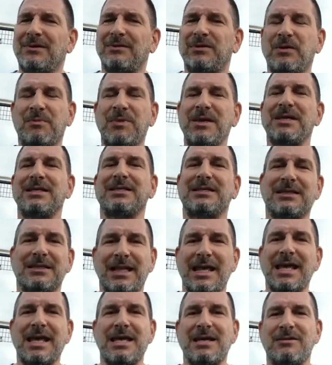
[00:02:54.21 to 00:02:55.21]
to be a
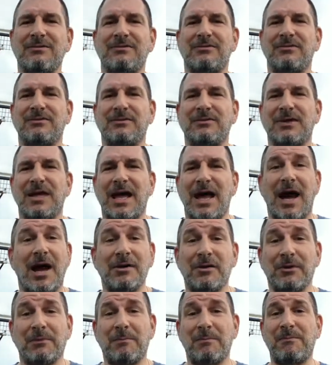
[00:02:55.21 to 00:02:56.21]
slave
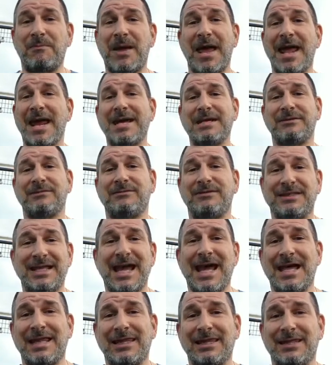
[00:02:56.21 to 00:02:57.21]
under pain of
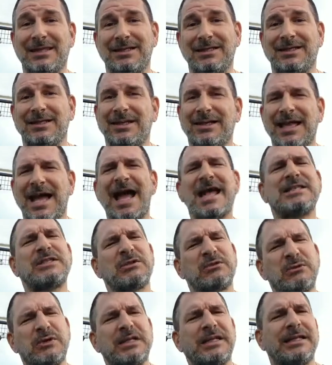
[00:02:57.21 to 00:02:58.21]
death, that's
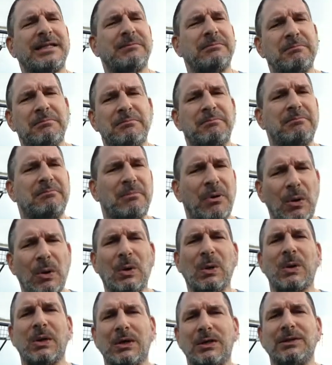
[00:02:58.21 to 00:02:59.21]
a really
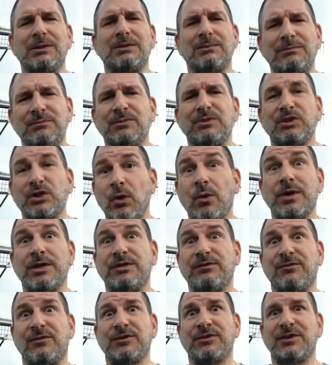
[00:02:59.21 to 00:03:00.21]
poor
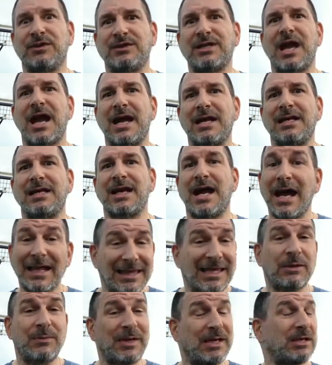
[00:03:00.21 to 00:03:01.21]
choice for society. I
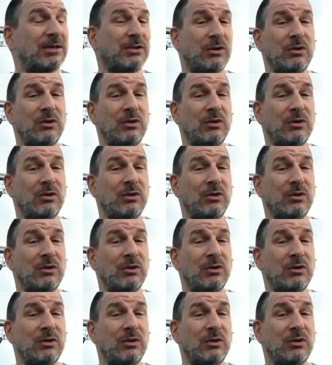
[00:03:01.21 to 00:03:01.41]
think we can